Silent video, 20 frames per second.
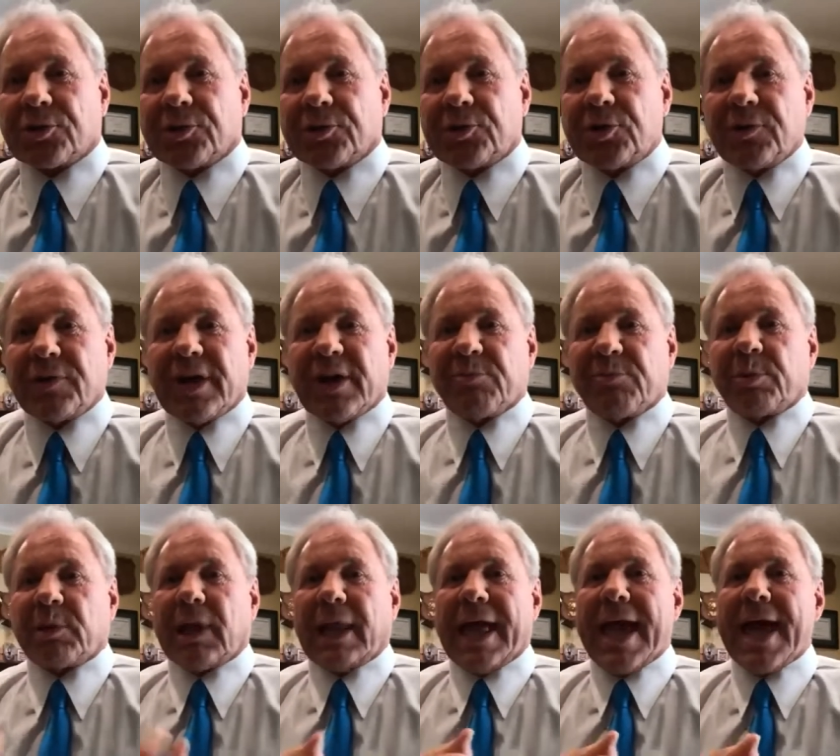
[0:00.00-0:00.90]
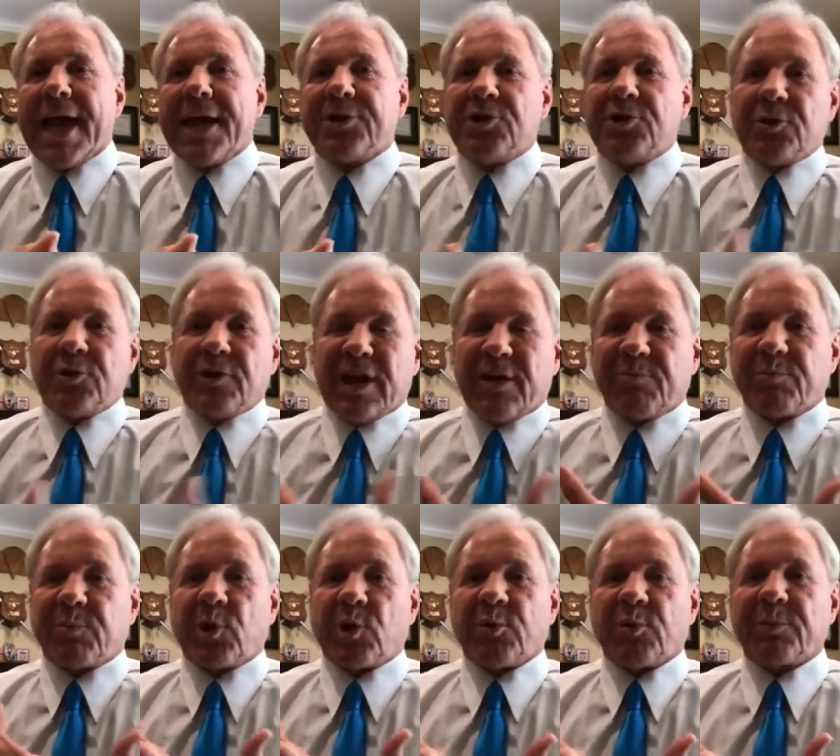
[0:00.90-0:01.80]
You have plan, you have
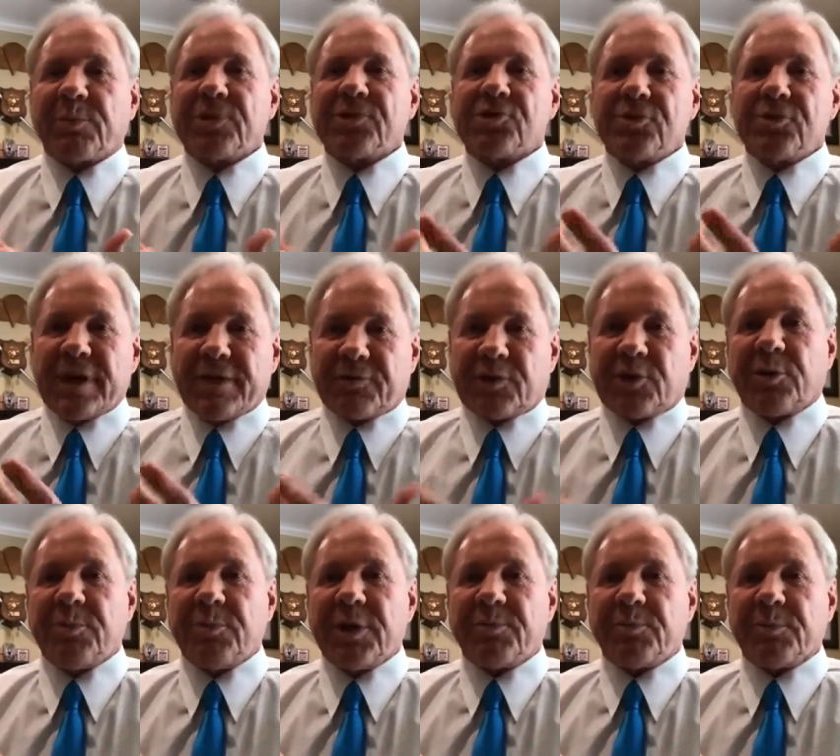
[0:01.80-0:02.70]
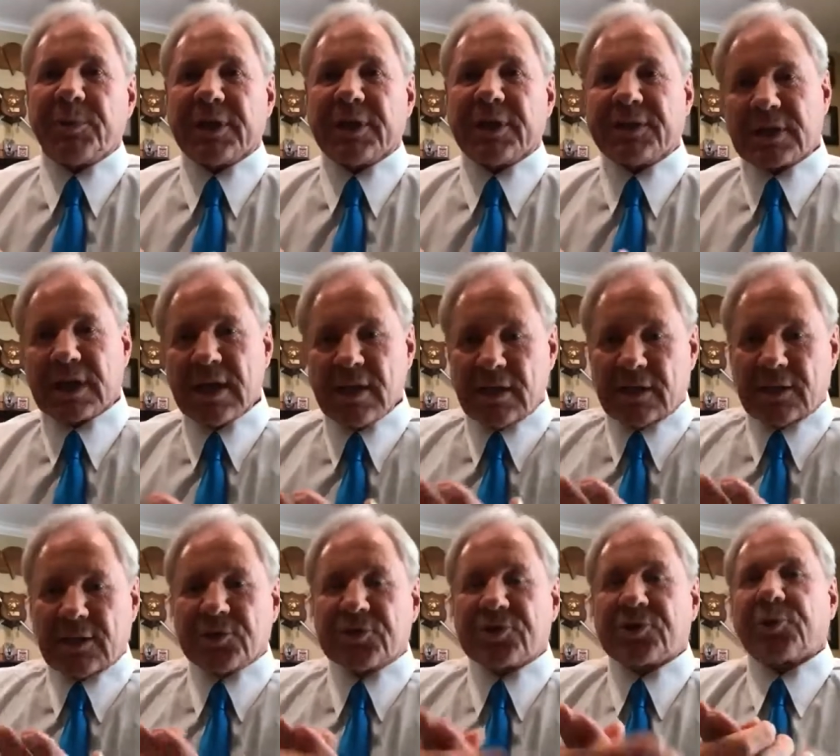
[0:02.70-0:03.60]
purpose, you have commitment.
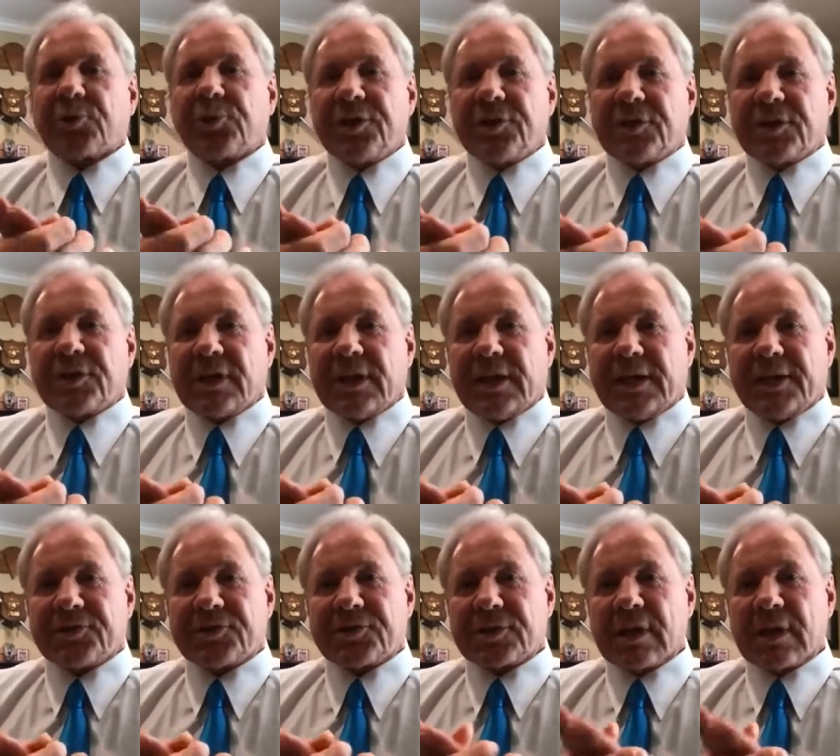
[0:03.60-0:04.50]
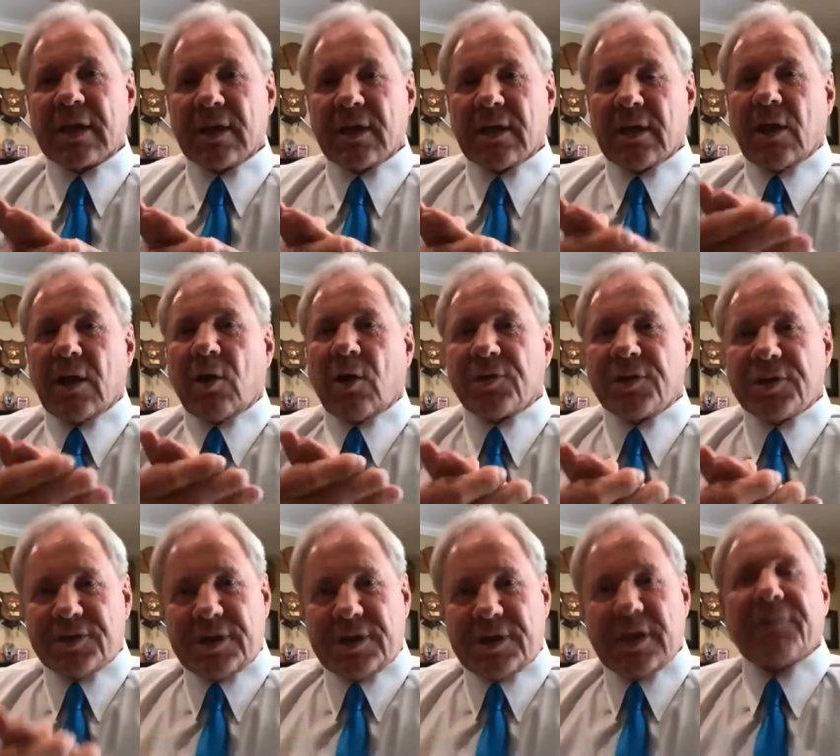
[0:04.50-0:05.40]
Those three things are
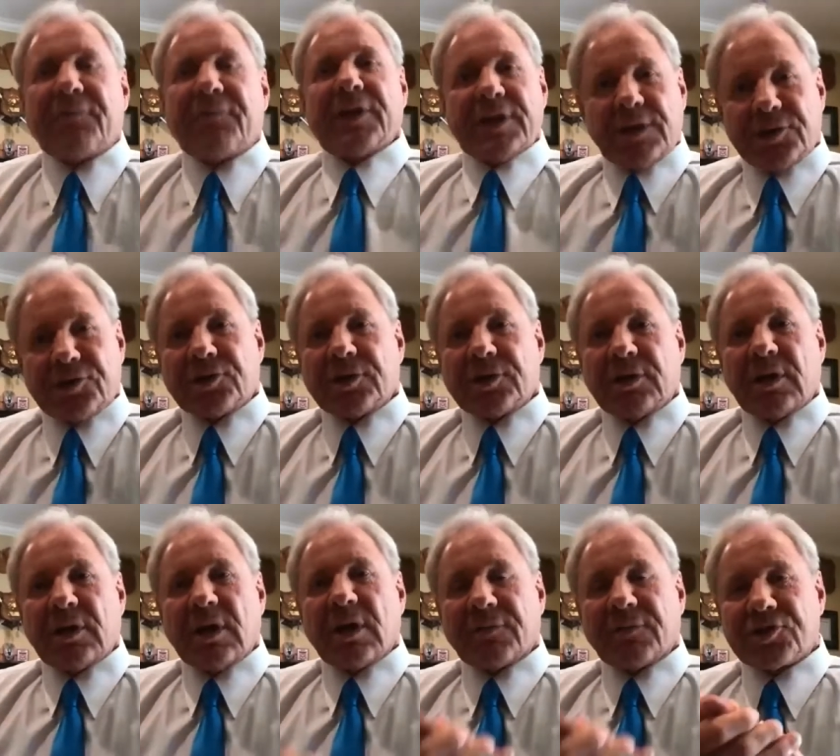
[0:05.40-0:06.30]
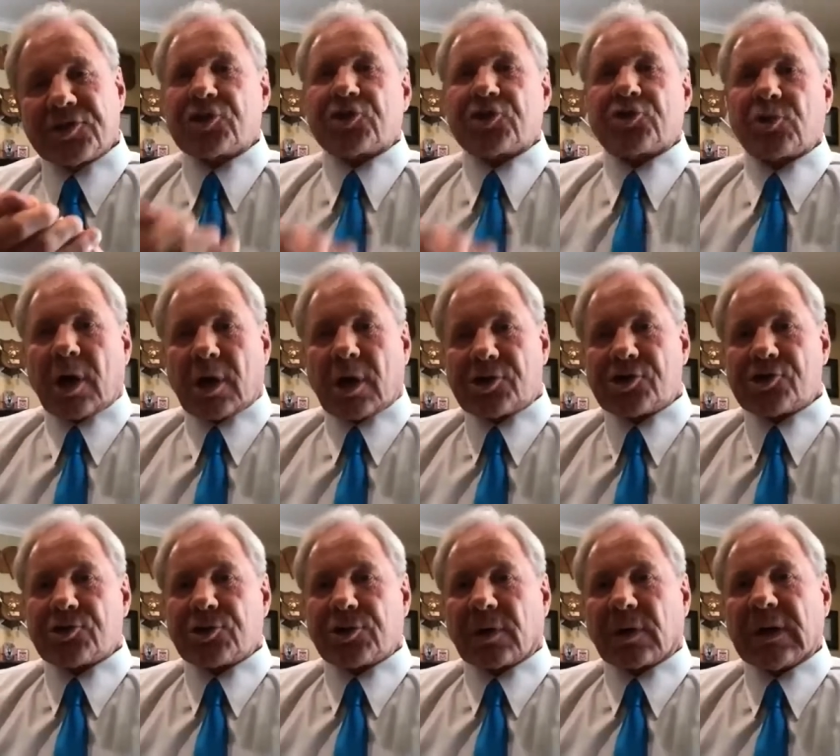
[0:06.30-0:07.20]
the definition of
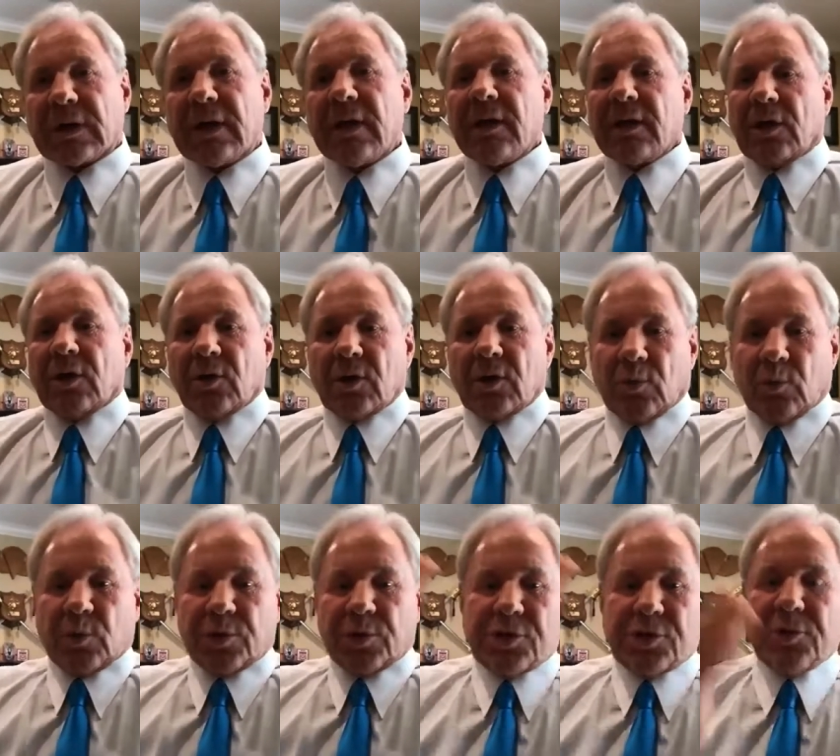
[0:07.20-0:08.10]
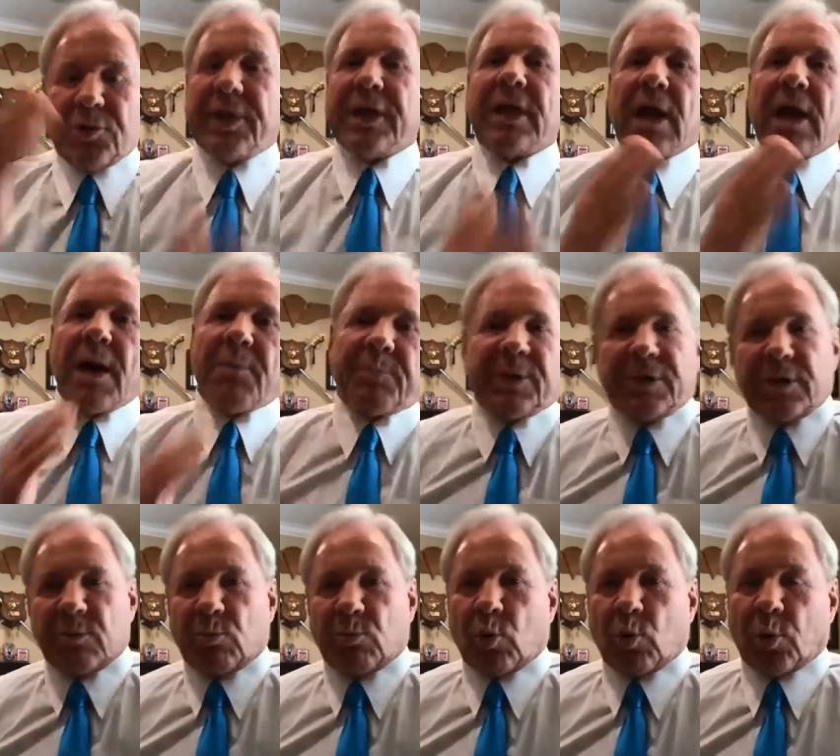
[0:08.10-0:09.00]
structure. When you get up in
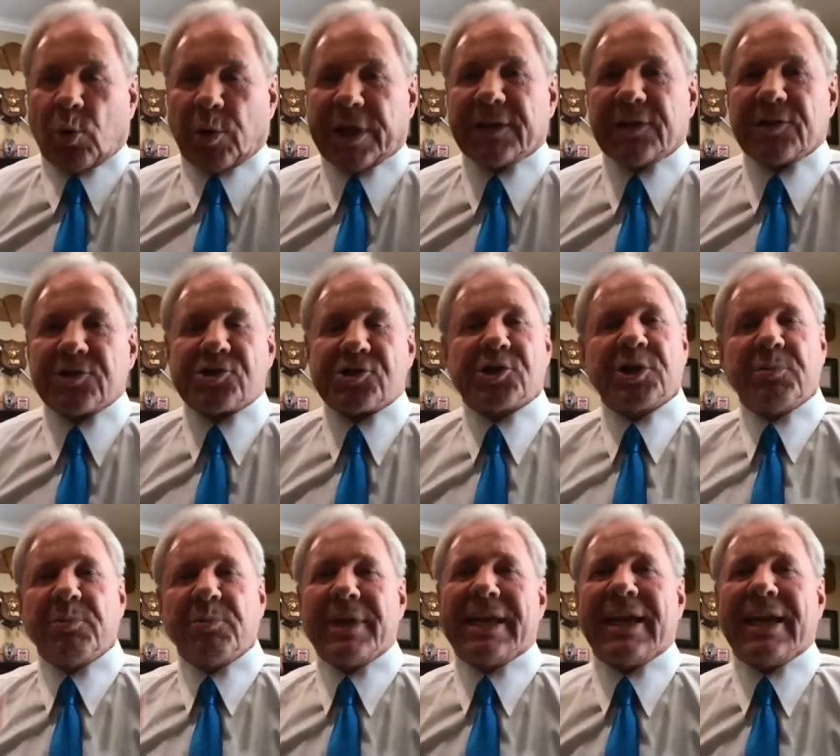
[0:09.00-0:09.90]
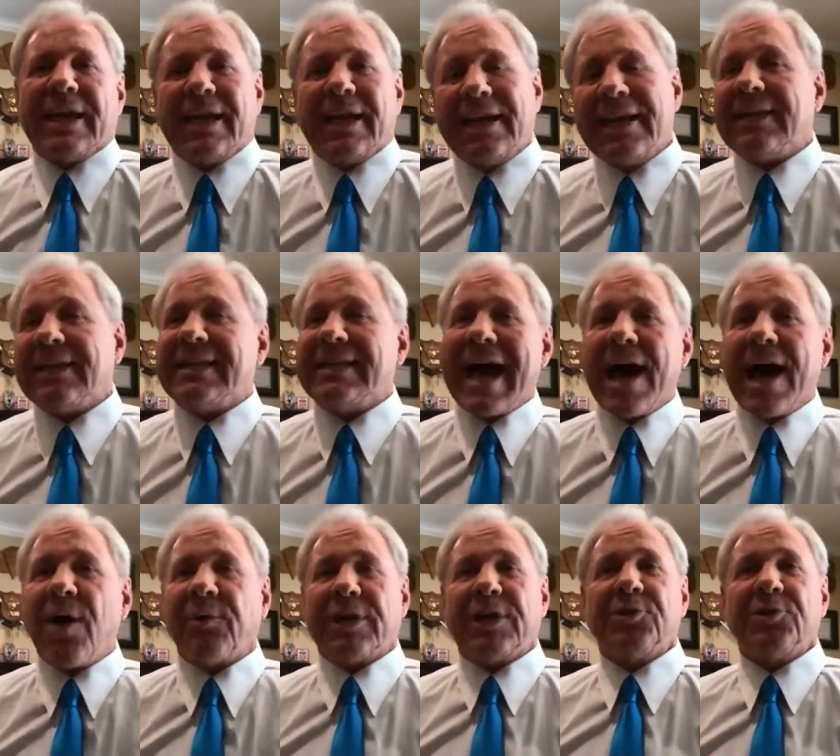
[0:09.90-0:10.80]
the morning, there shouldn't be any
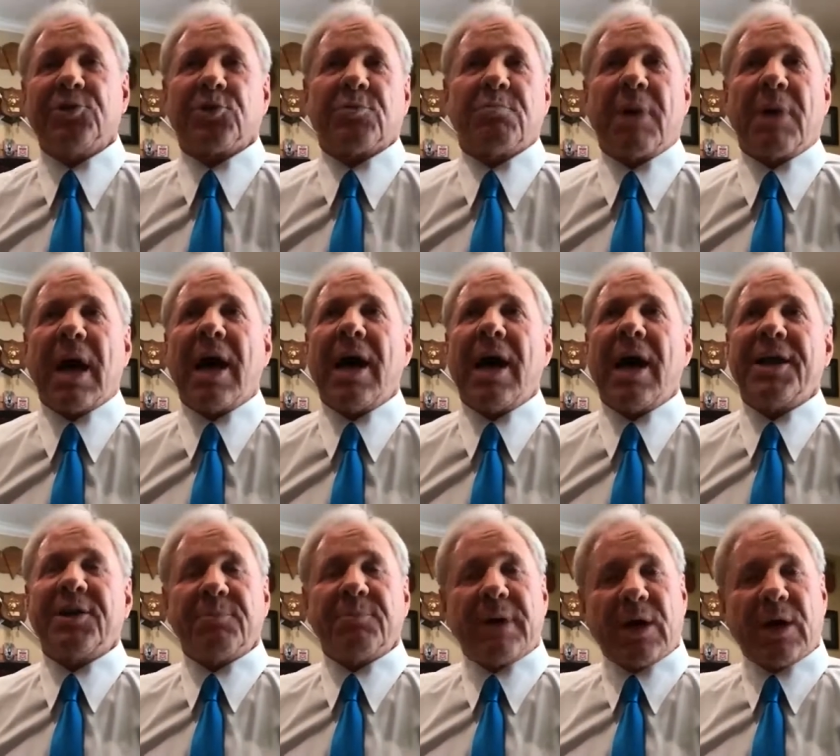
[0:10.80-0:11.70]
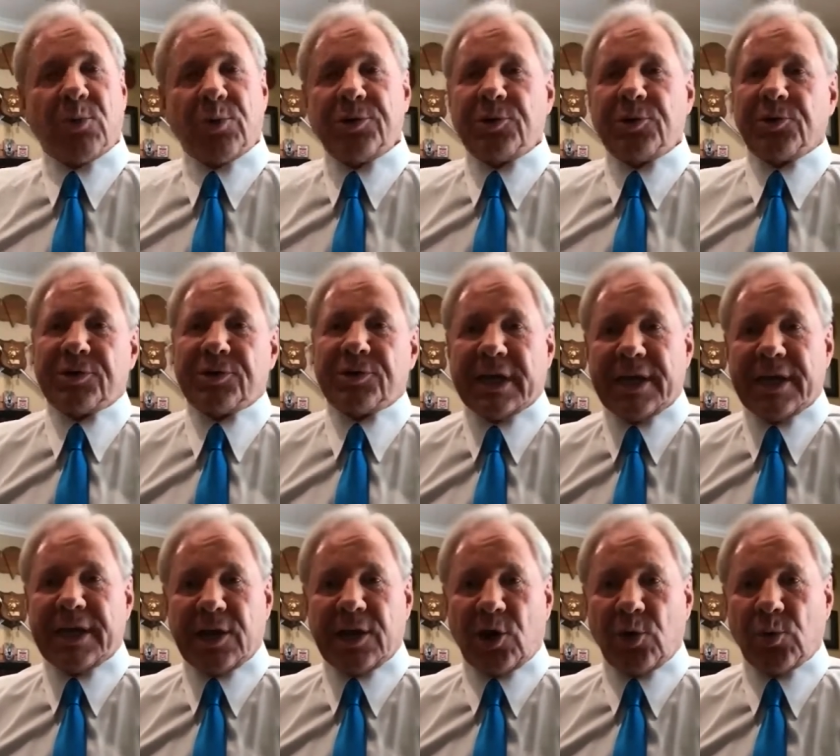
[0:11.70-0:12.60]
doubt in your mind about what your
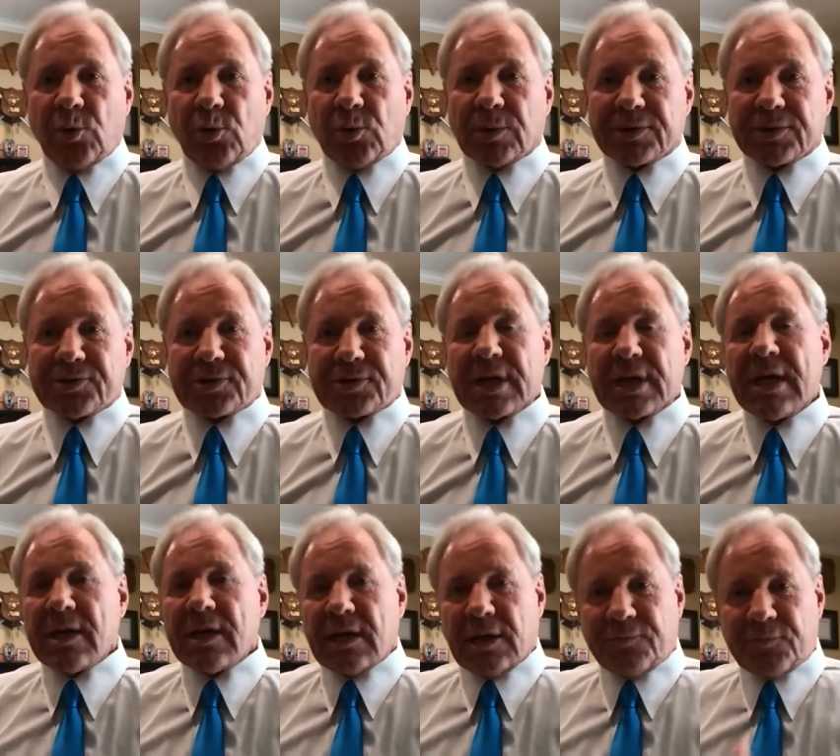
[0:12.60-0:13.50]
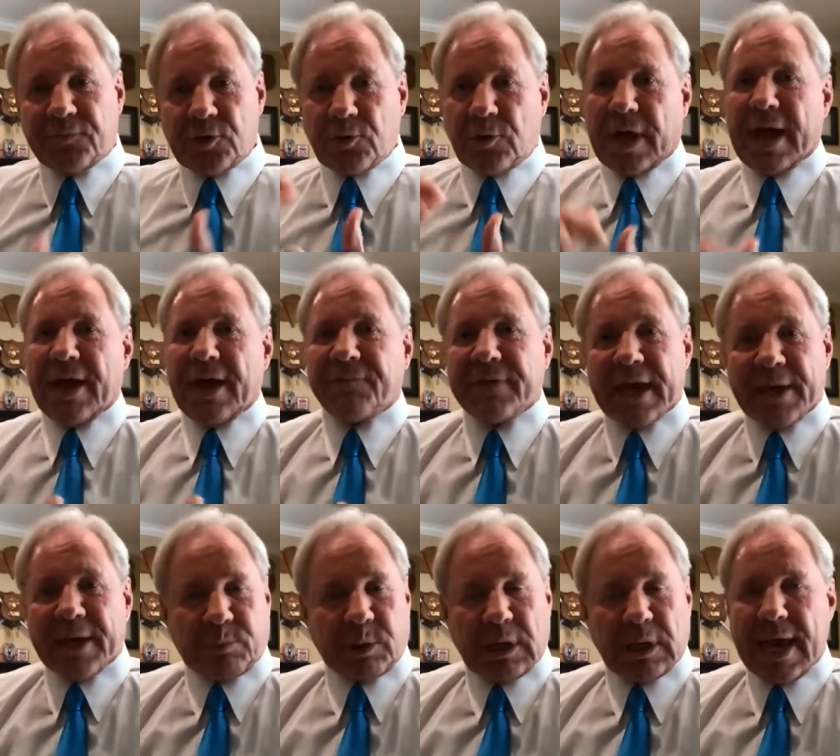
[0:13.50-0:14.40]
day holds. If you have
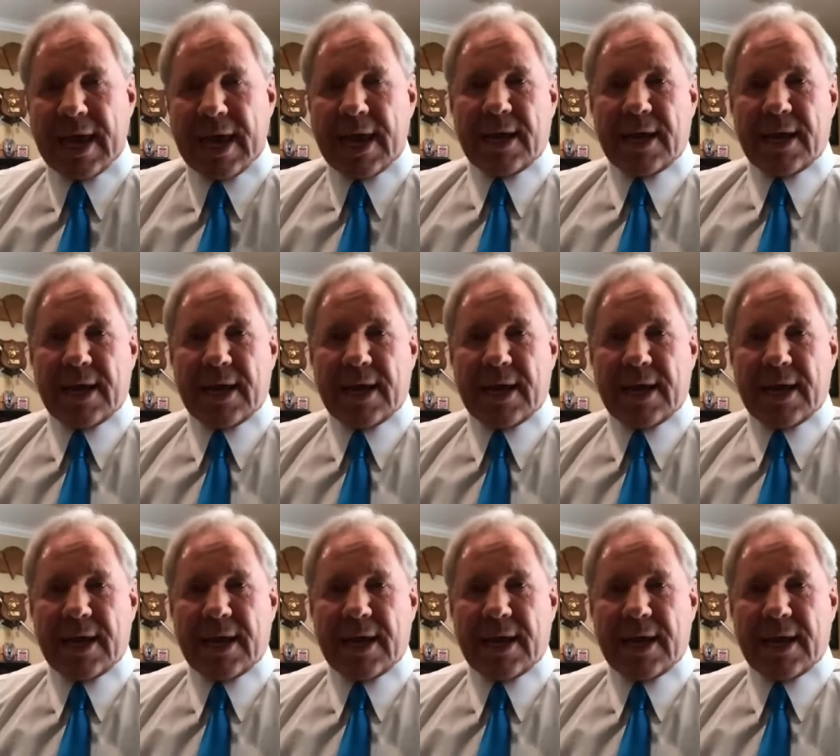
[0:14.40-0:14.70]
that plan